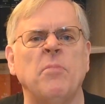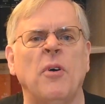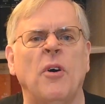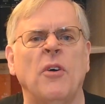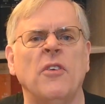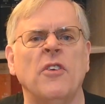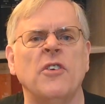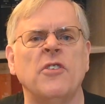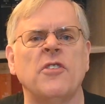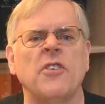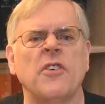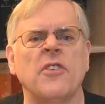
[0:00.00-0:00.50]

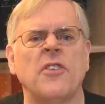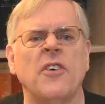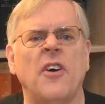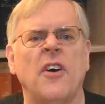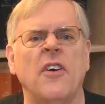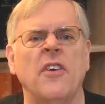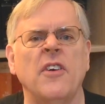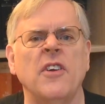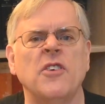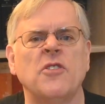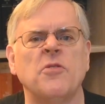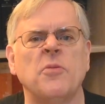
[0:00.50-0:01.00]
Polish
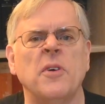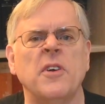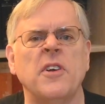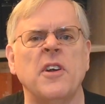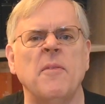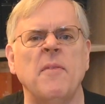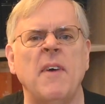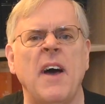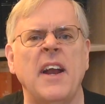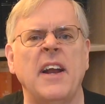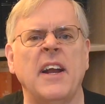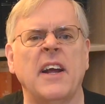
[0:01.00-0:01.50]
authorities were
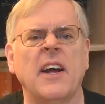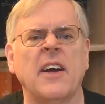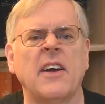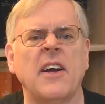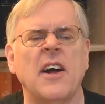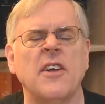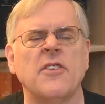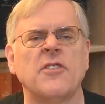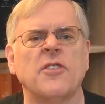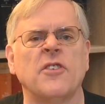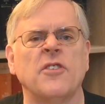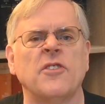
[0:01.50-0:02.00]
demanding a
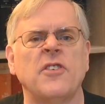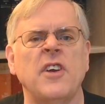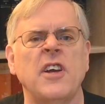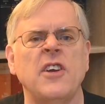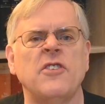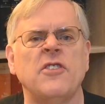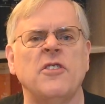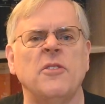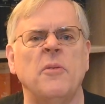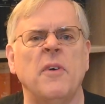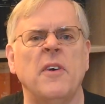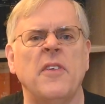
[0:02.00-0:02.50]

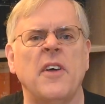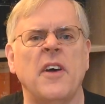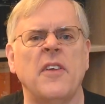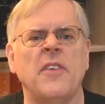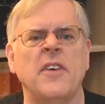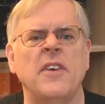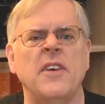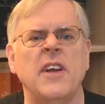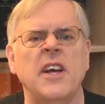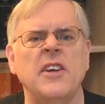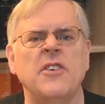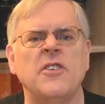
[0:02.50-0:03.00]
consultation with
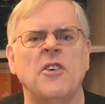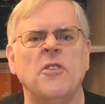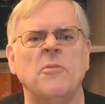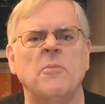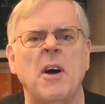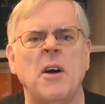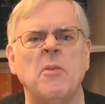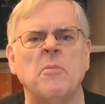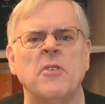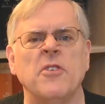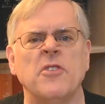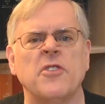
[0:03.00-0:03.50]
other NATO
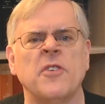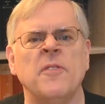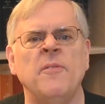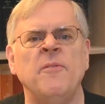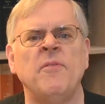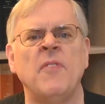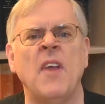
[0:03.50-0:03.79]
members.